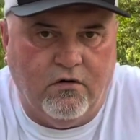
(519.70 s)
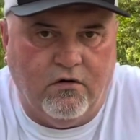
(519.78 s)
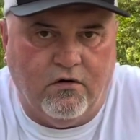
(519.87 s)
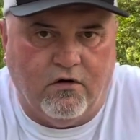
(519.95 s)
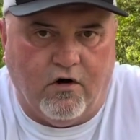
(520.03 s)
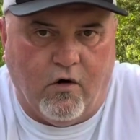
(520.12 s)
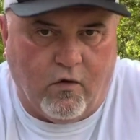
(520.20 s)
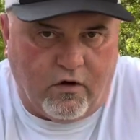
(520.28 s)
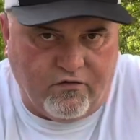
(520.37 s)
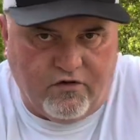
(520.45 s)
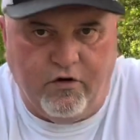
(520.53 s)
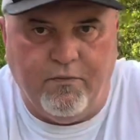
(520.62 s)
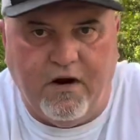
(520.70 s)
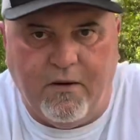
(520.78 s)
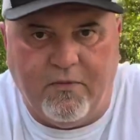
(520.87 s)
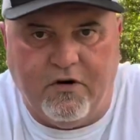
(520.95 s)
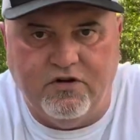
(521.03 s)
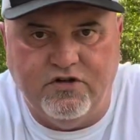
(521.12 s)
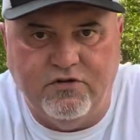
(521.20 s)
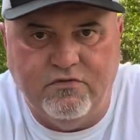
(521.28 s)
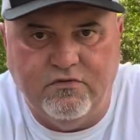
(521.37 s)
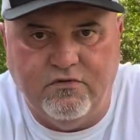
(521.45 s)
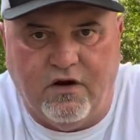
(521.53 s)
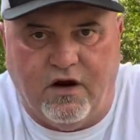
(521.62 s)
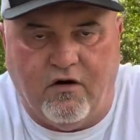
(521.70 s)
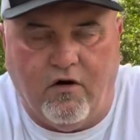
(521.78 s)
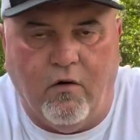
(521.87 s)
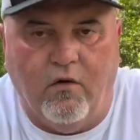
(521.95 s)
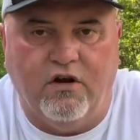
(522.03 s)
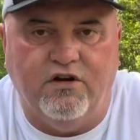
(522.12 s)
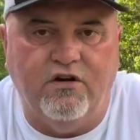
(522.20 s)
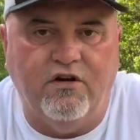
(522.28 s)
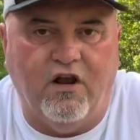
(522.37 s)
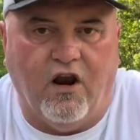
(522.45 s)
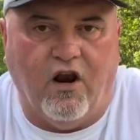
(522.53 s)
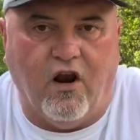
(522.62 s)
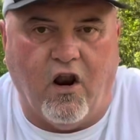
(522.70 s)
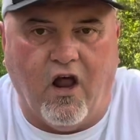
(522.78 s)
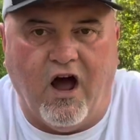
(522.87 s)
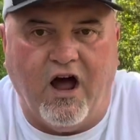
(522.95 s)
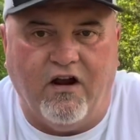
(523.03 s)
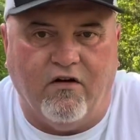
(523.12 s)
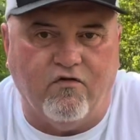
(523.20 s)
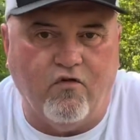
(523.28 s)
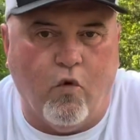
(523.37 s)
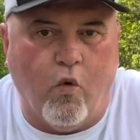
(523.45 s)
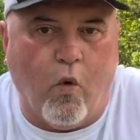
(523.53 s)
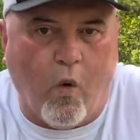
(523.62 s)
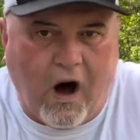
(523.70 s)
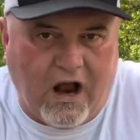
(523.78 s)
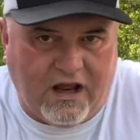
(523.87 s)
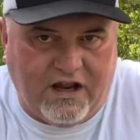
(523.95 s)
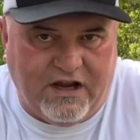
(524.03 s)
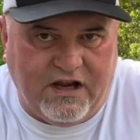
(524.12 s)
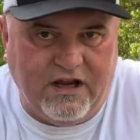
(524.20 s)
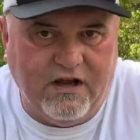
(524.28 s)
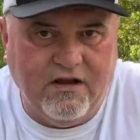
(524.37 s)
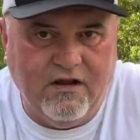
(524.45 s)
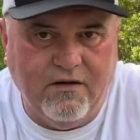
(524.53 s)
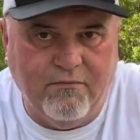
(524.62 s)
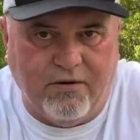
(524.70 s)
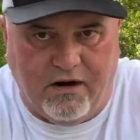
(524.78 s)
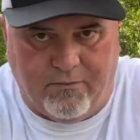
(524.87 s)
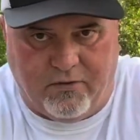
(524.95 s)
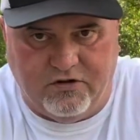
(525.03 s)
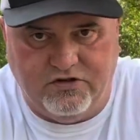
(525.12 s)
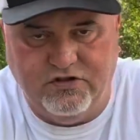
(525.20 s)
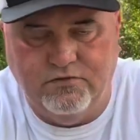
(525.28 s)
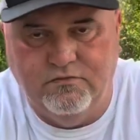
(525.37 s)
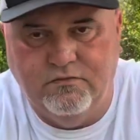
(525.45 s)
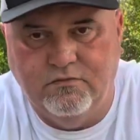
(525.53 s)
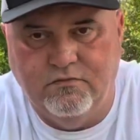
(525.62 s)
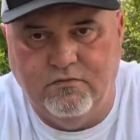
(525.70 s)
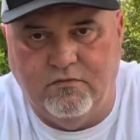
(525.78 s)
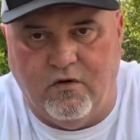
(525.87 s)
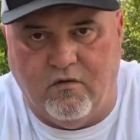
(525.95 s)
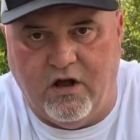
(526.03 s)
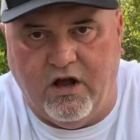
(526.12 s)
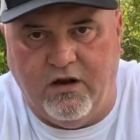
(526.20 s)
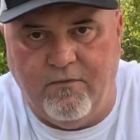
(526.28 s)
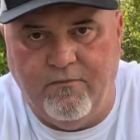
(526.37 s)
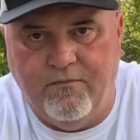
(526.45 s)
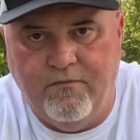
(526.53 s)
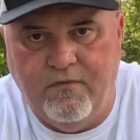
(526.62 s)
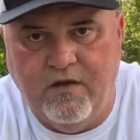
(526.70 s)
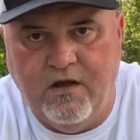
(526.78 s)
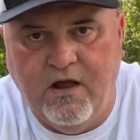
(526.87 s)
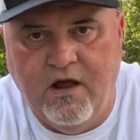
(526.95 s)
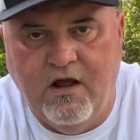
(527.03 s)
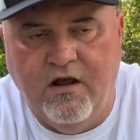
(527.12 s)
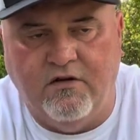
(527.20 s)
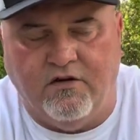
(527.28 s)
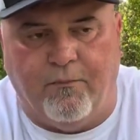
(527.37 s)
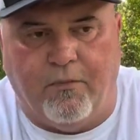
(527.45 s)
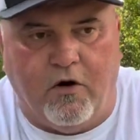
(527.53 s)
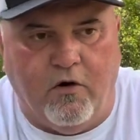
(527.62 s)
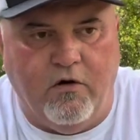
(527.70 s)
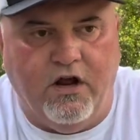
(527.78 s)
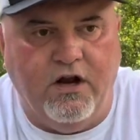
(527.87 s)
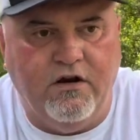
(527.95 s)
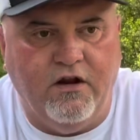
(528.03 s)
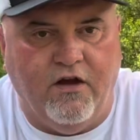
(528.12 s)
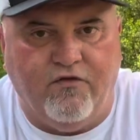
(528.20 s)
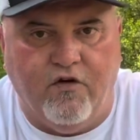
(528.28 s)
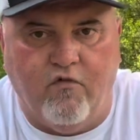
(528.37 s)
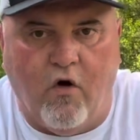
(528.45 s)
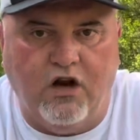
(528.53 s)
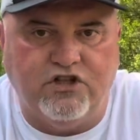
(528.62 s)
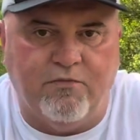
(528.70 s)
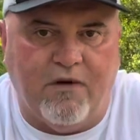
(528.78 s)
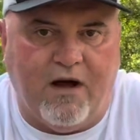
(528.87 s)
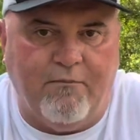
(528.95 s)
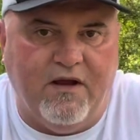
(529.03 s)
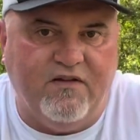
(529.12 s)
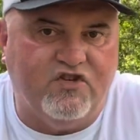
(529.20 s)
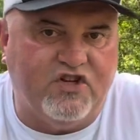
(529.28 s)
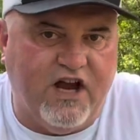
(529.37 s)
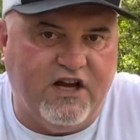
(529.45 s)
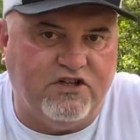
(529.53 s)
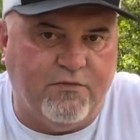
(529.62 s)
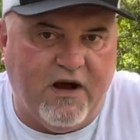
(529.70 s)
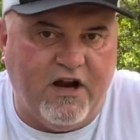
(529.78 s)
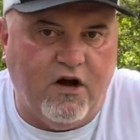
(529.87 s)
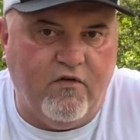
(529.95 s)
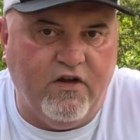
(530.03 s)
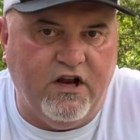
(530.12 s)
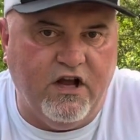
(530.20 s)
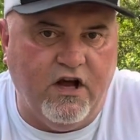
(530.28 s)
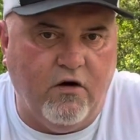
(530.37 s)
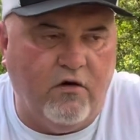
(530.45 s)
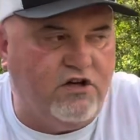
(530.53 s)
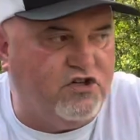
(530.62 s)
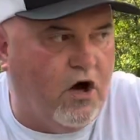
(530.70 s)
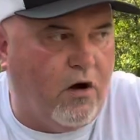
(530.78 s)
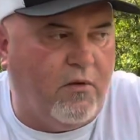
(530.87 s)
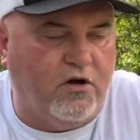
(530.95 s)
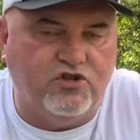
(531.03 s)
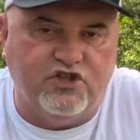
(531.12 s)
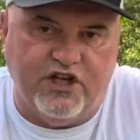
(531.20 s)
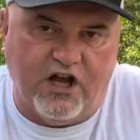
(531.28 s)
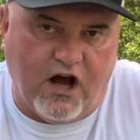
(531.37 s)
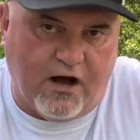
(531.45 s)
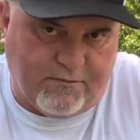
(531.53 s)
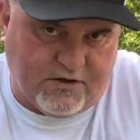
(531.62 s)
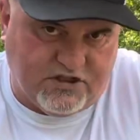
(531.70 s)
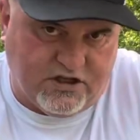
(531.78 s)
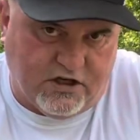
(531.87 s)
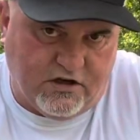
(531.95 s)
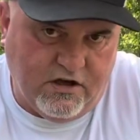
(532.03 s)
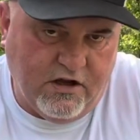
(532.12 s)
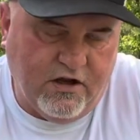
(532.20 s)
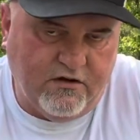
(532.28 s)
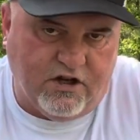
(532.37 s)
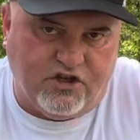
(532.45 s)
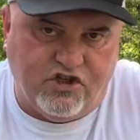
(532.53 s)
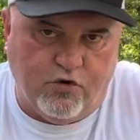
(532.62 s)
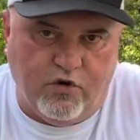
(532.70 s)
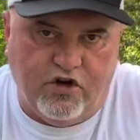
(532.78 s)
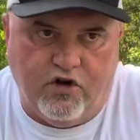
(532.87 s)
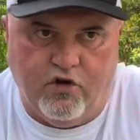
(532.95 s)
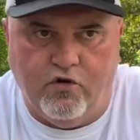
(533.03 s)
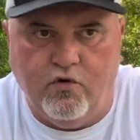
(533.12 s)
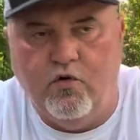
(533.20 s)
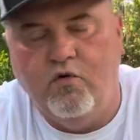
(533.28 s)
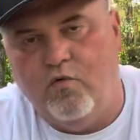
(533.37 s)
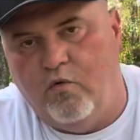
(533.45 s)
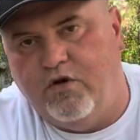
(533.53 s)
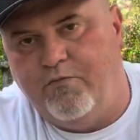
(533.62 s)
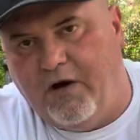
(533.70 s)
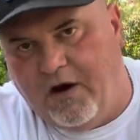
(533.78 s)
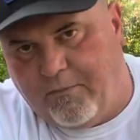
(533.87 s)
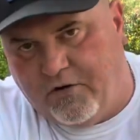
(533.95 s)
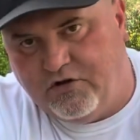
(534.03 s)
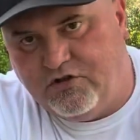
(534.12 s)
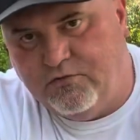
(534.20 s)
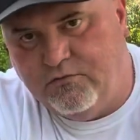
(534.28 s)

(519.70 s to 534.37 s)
growing a few peppers and growing a lot of quality peppers. Okay? The pruning, if you've watched my beefsteak tomato video, it's almost the opposite that you would do with peppers.